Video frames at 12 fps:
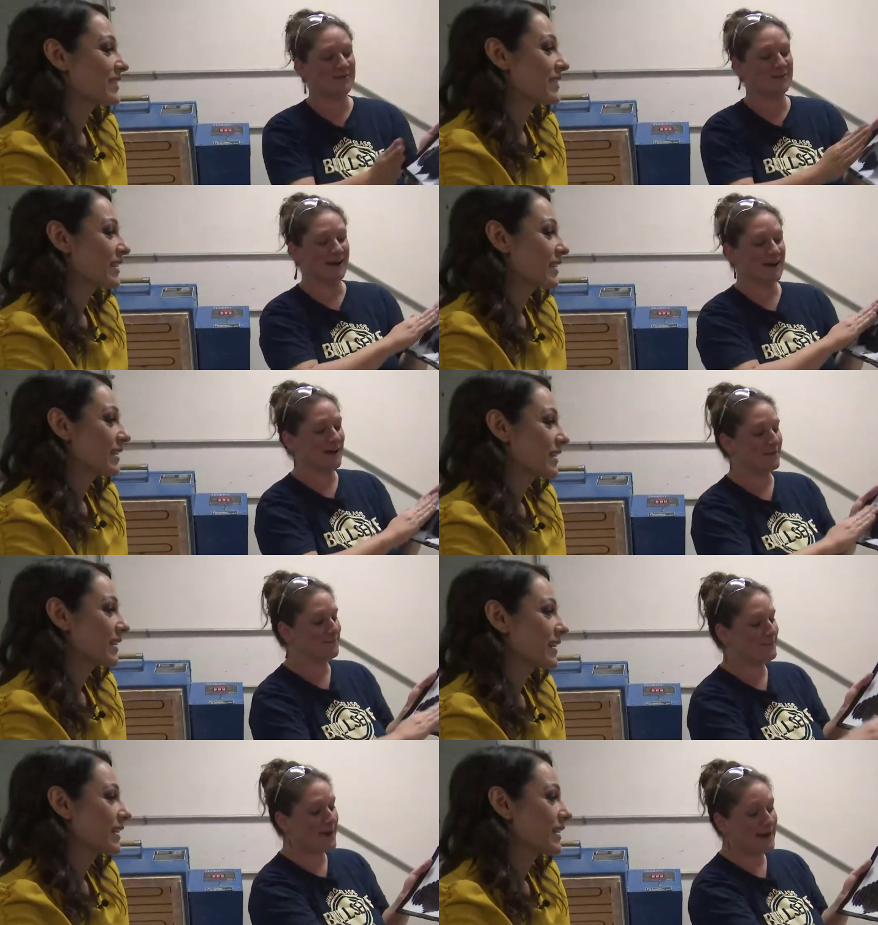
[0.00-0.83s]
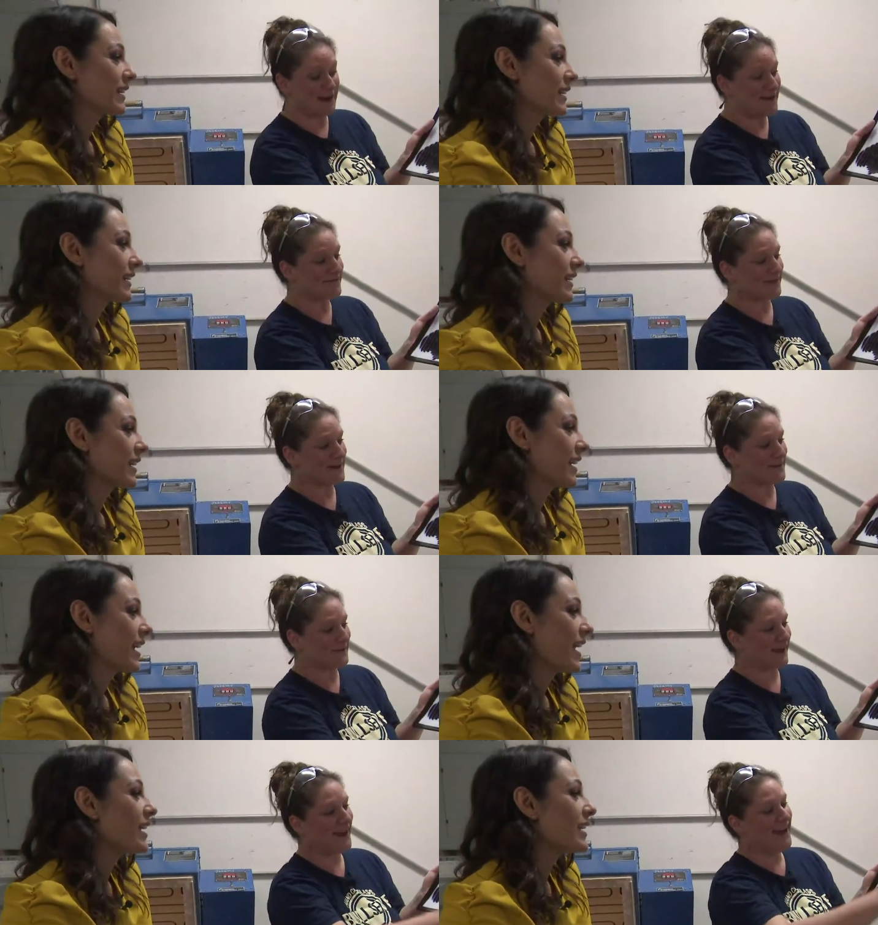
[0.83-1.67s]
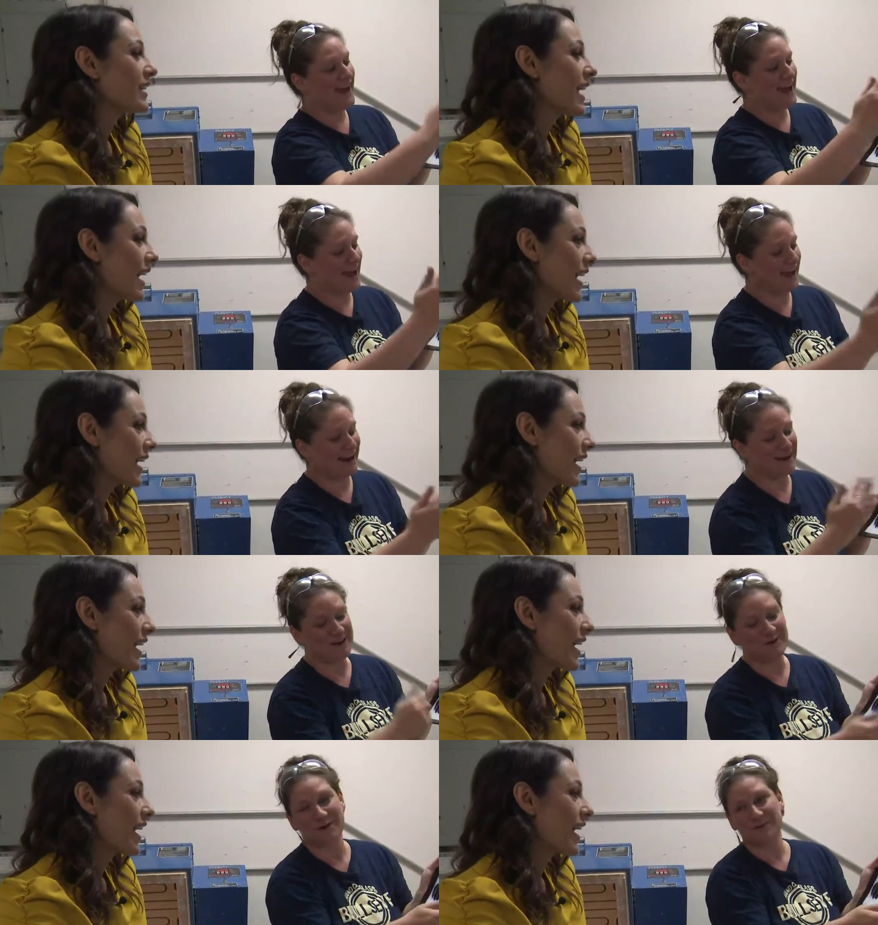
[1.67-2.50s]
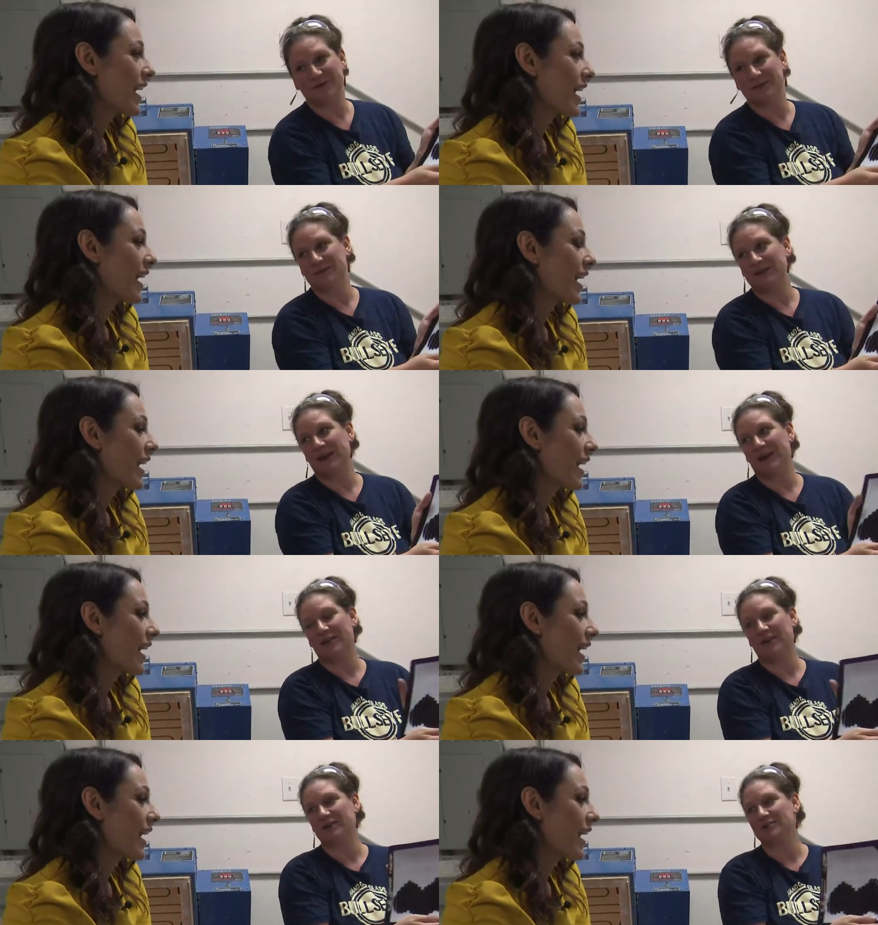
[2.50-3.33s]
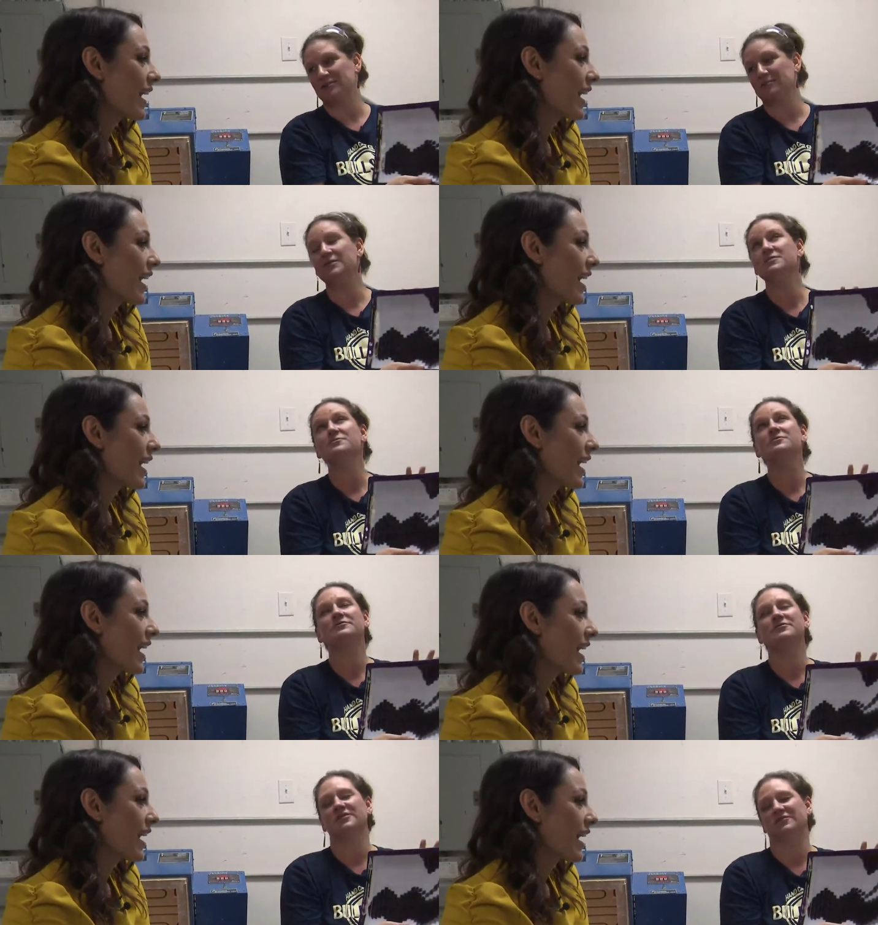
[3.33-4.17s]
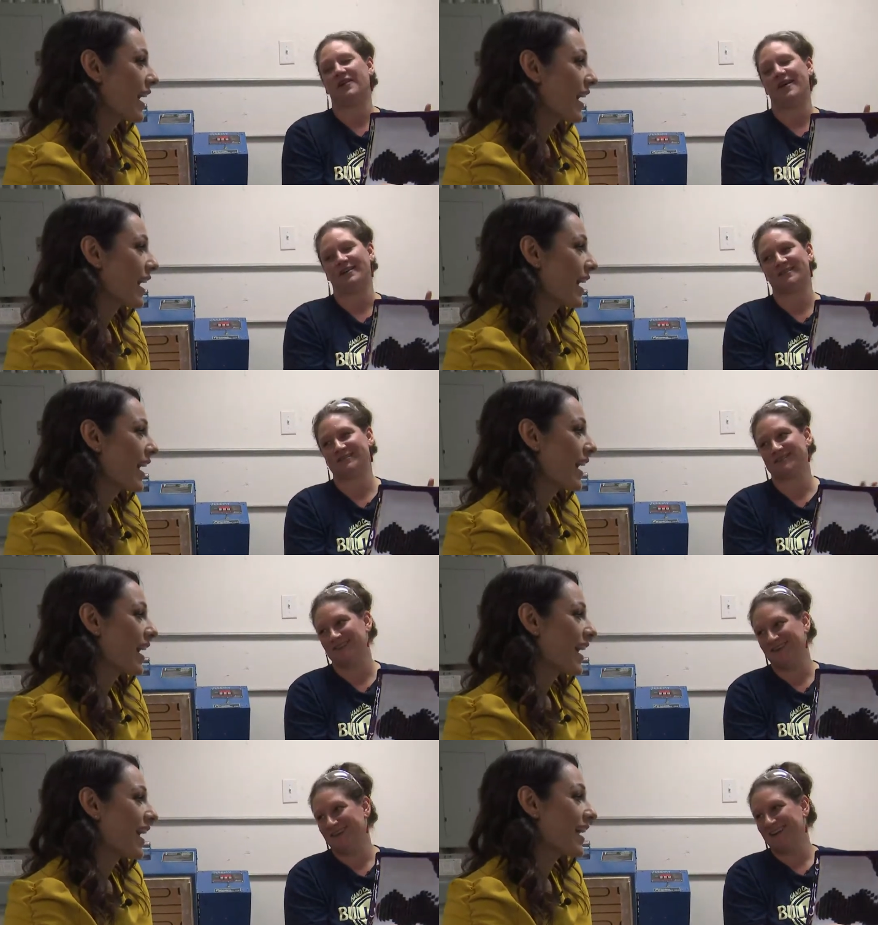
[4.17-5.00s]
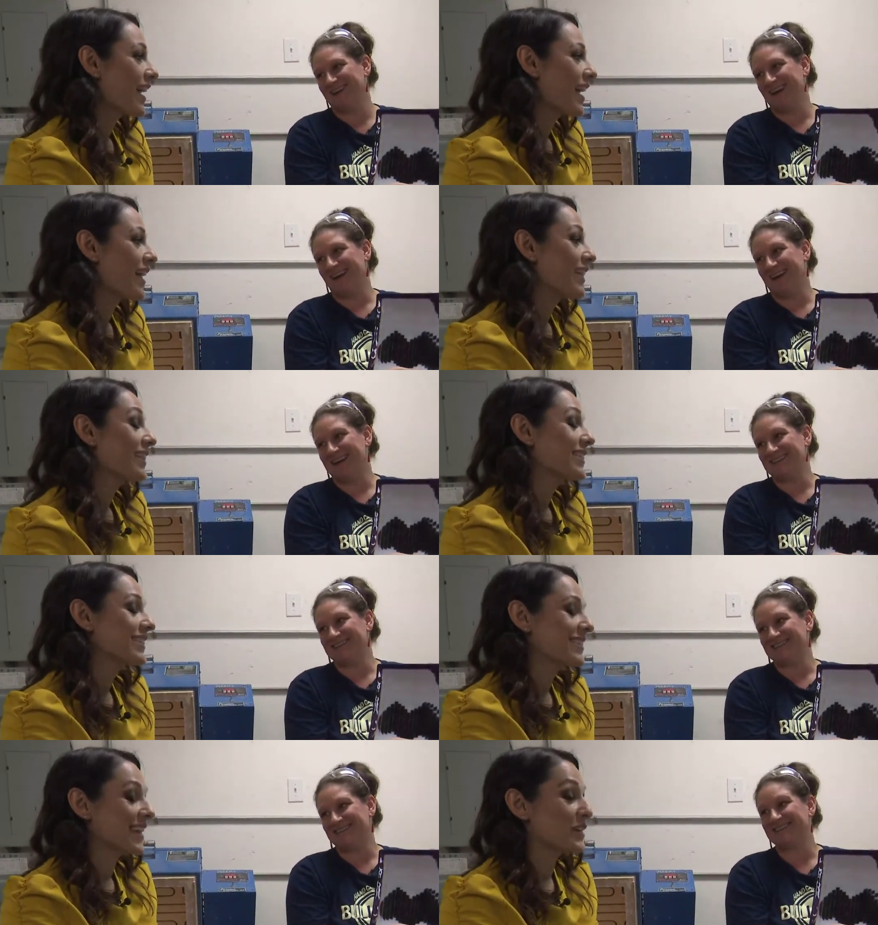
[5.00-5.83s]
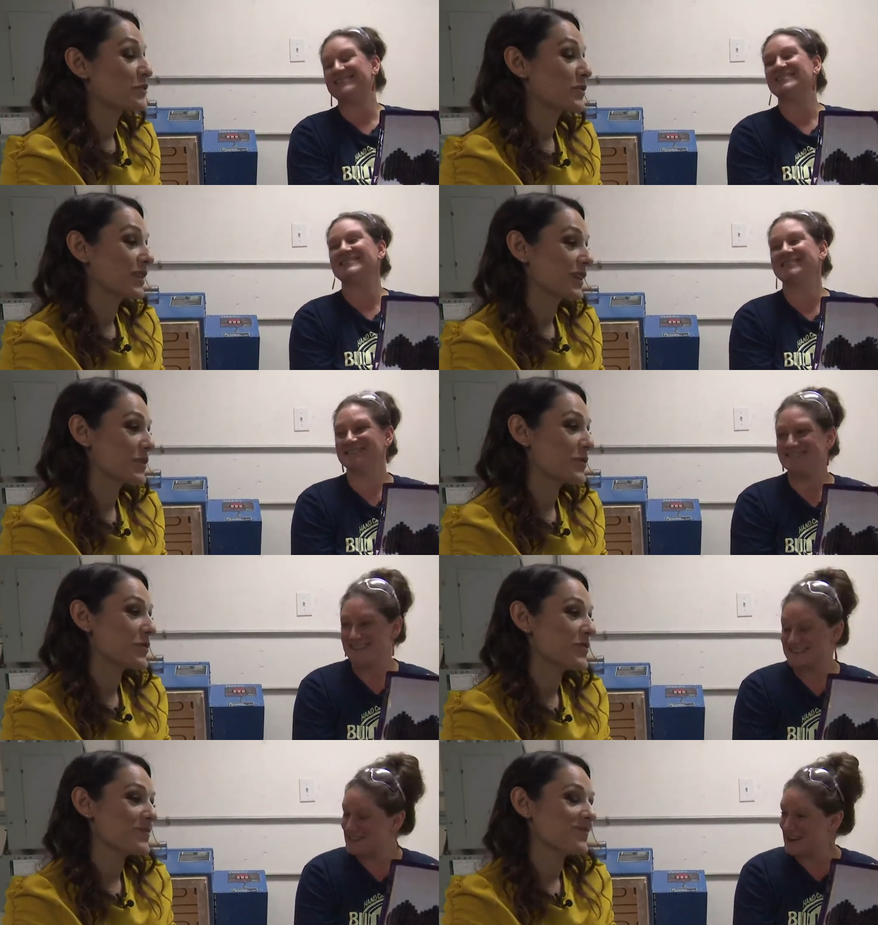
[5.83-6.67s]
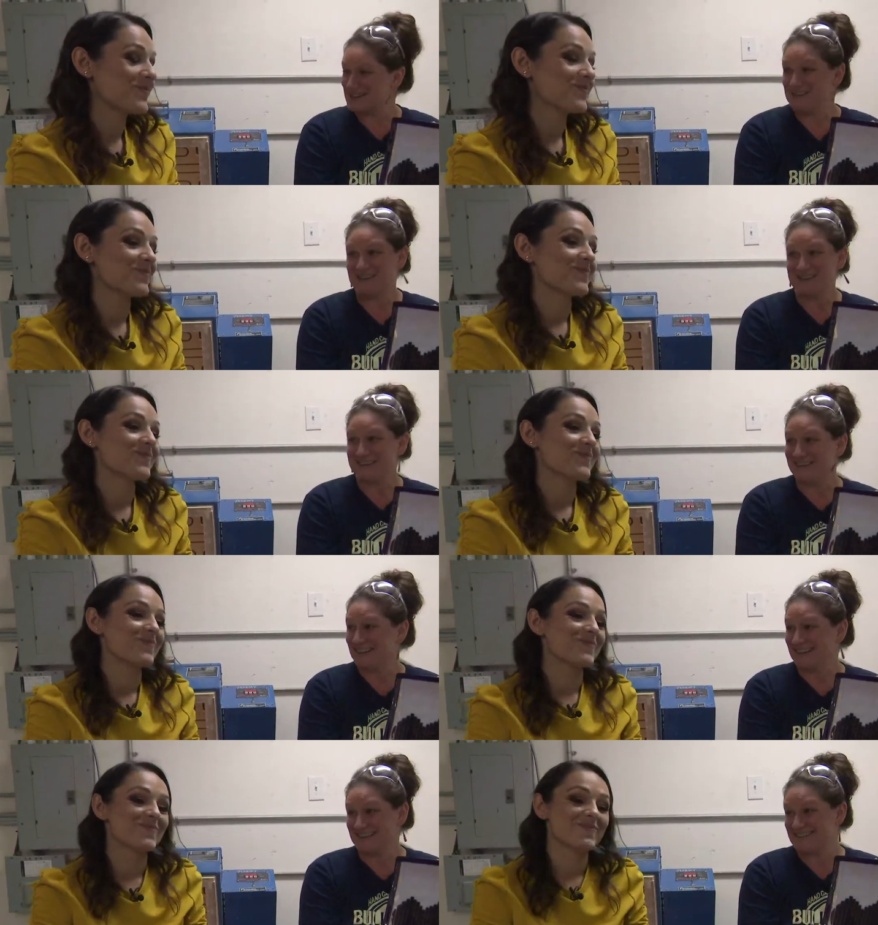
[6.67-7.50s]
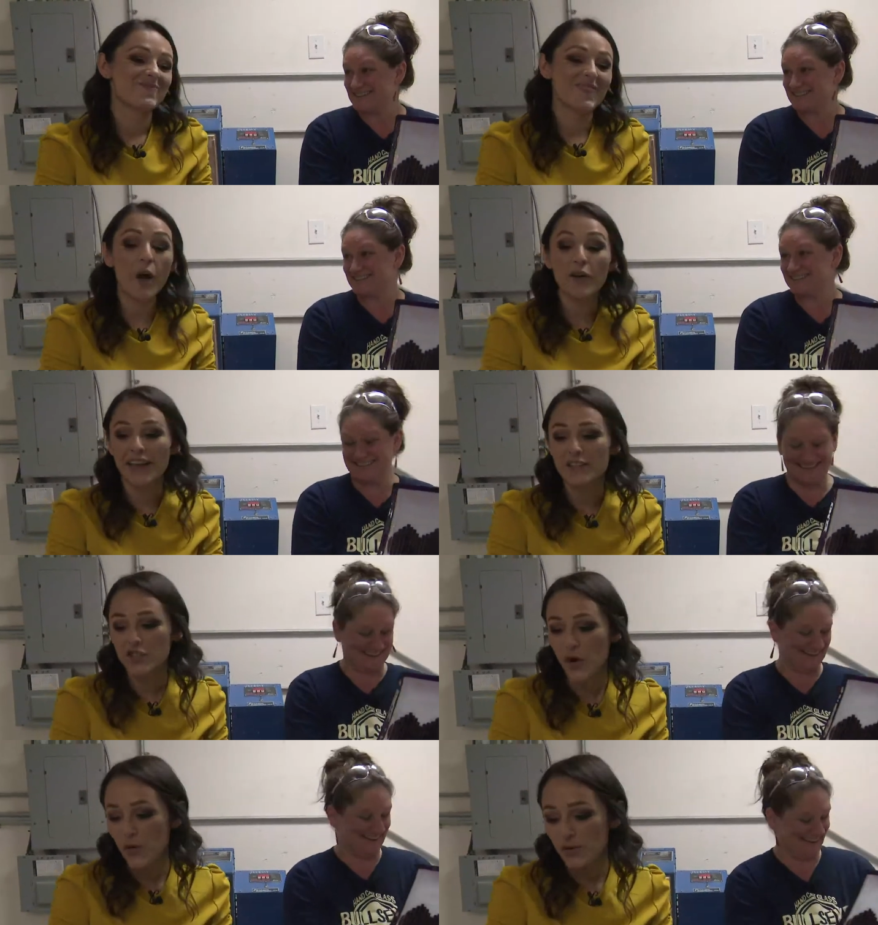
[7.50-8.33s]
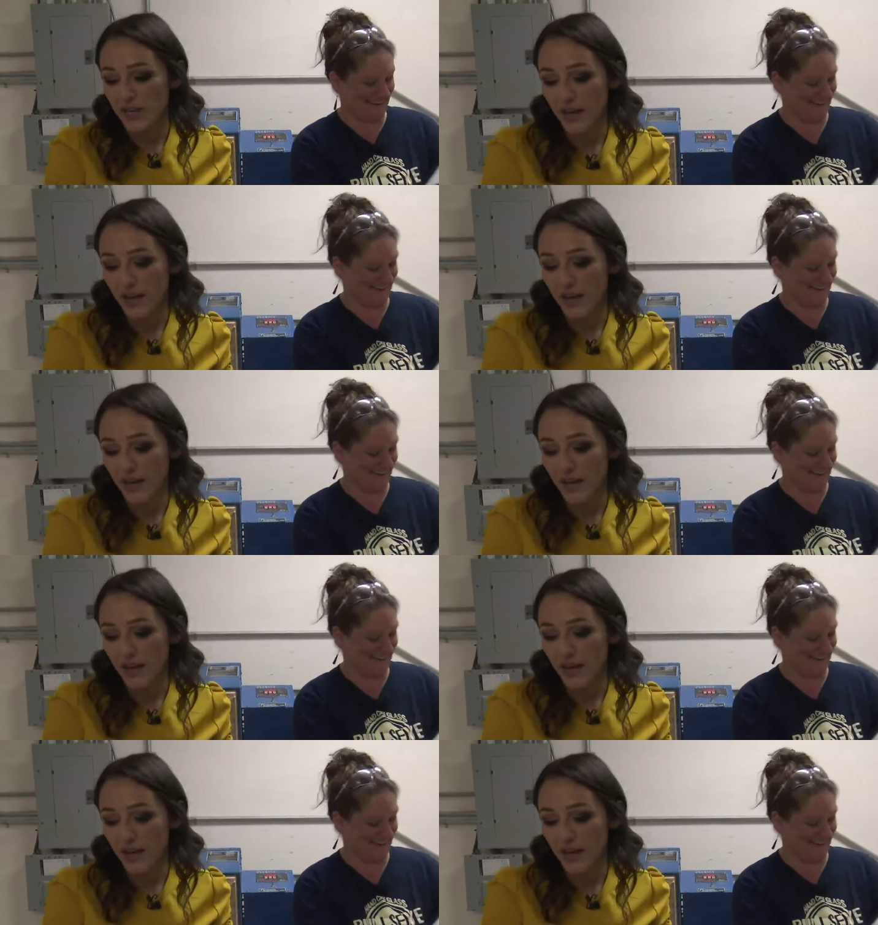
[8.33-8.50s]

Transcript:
Speaker 1: you can cut many of them yeah. and you can put them together to beautiful effects. And that's really cool. It's not as hard as you think it is.
Speaker 2: Okay, so